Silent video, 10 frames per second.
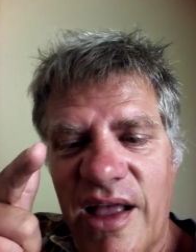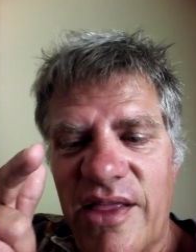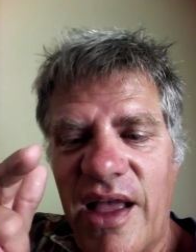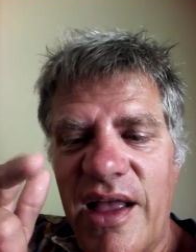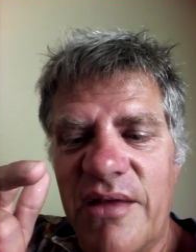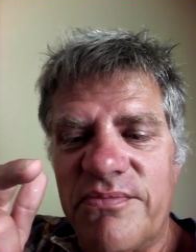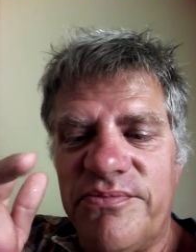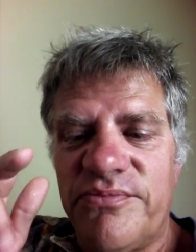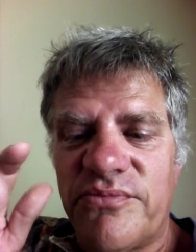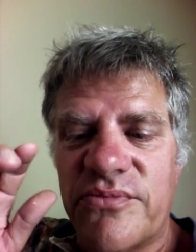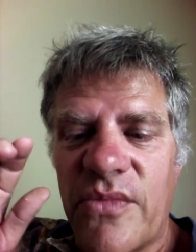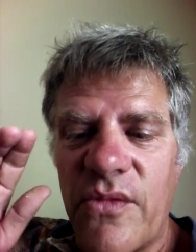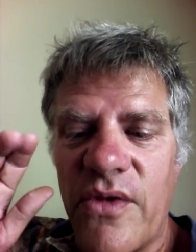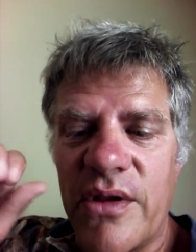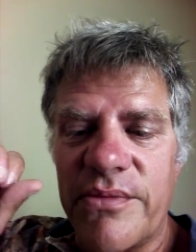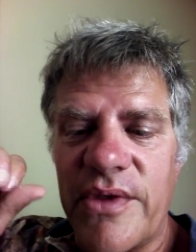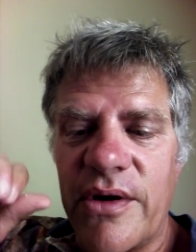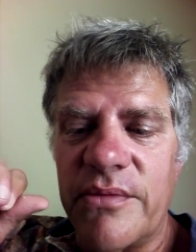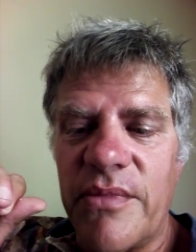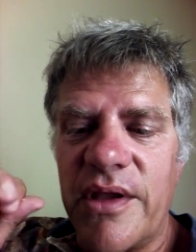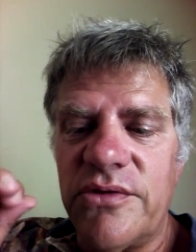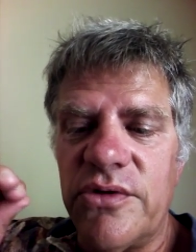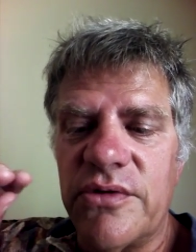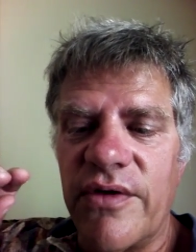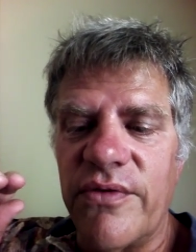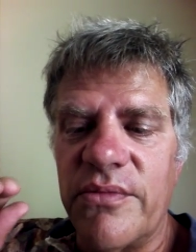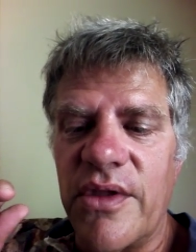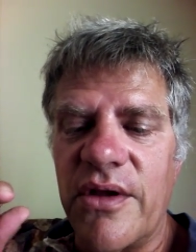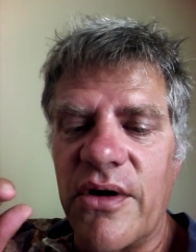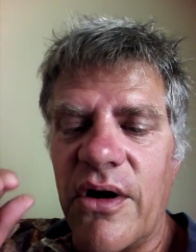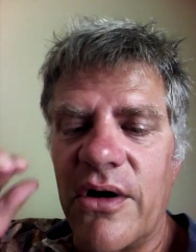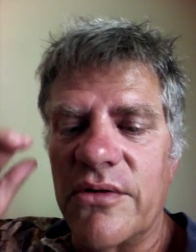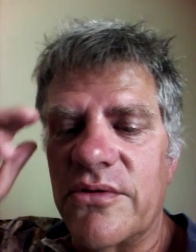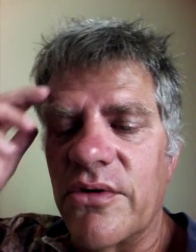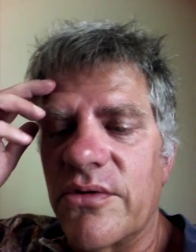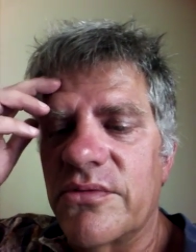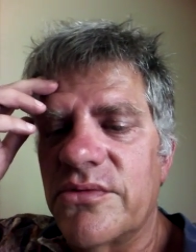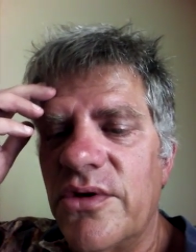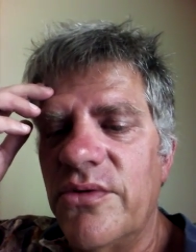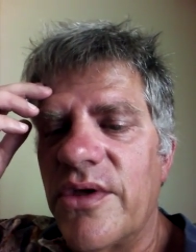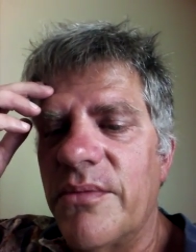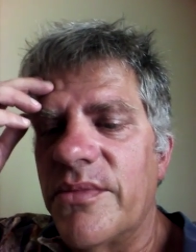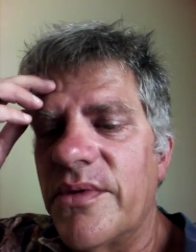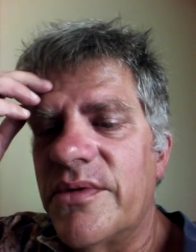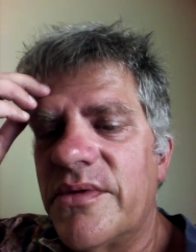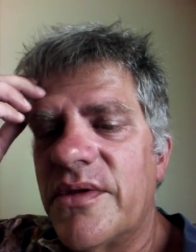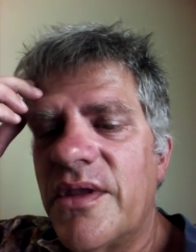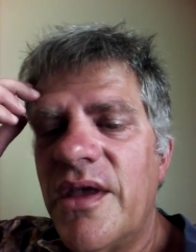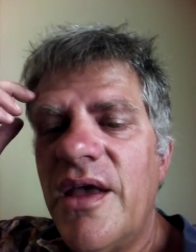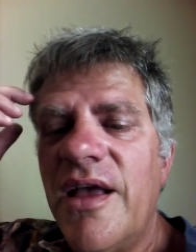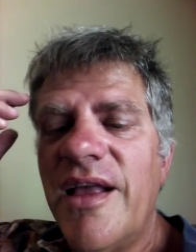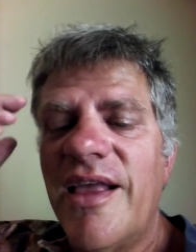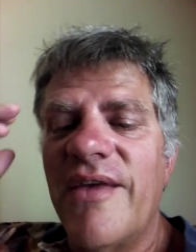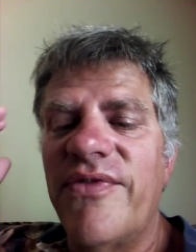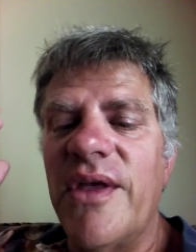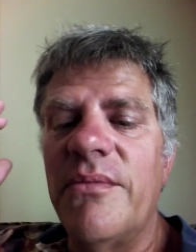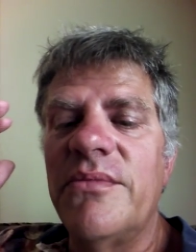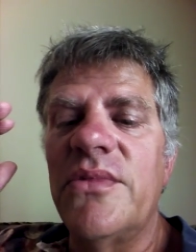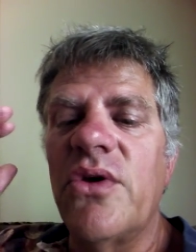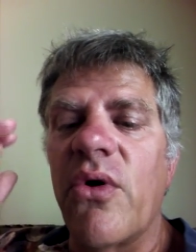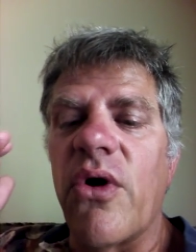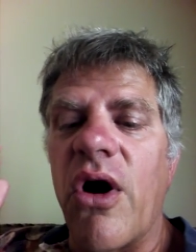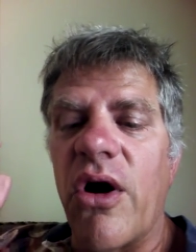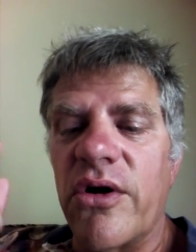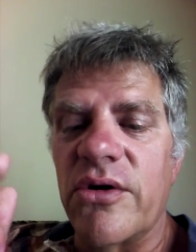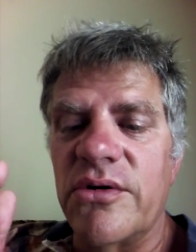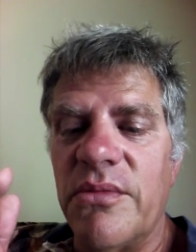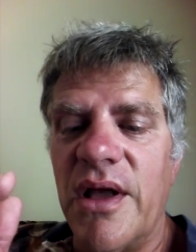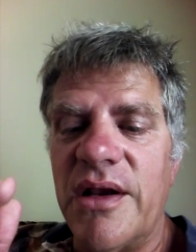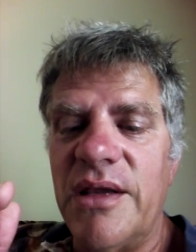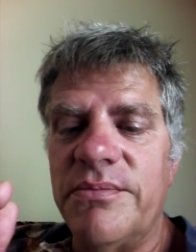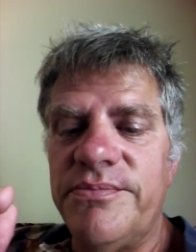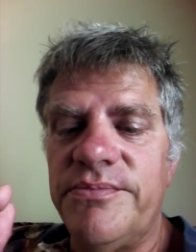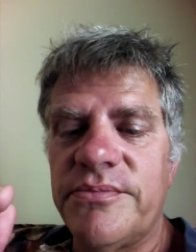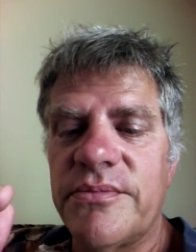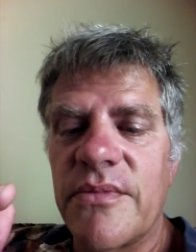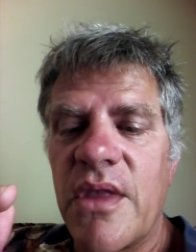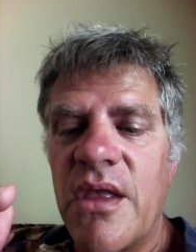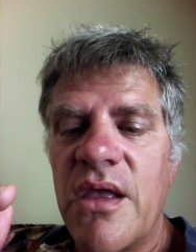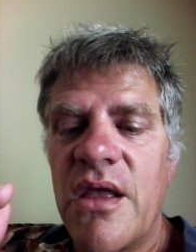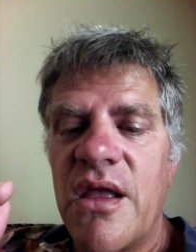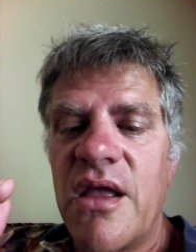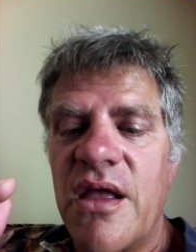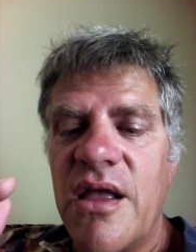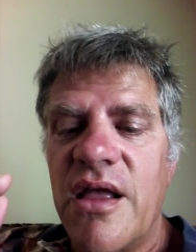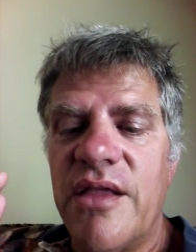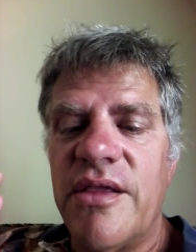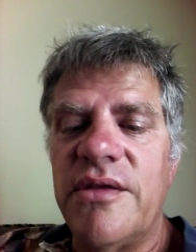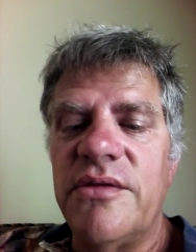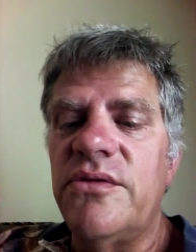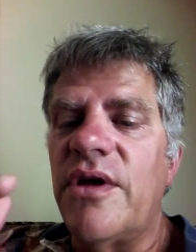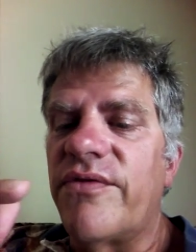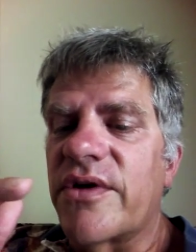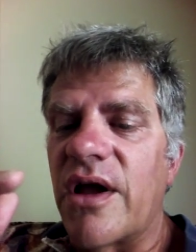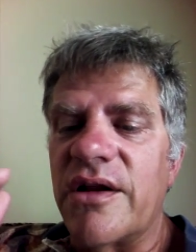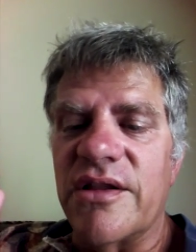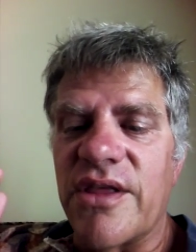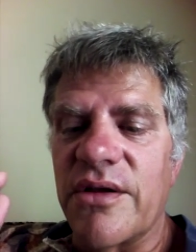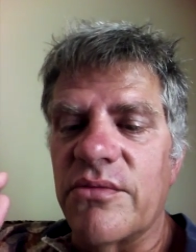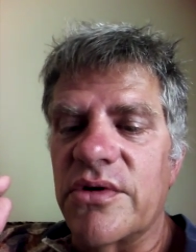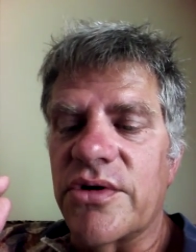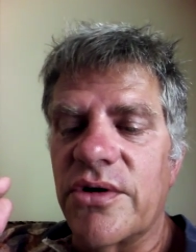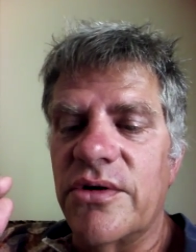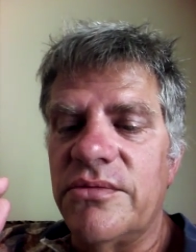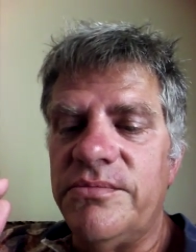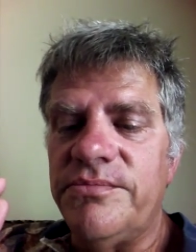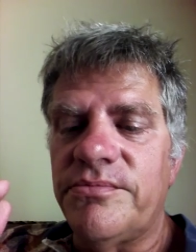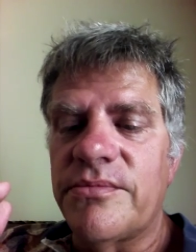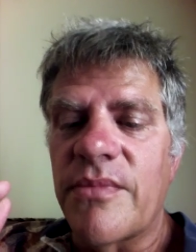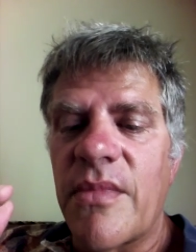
and they went up there and made you give them their heart, your you them, give them your hard-earned money, and then you never got anything in return.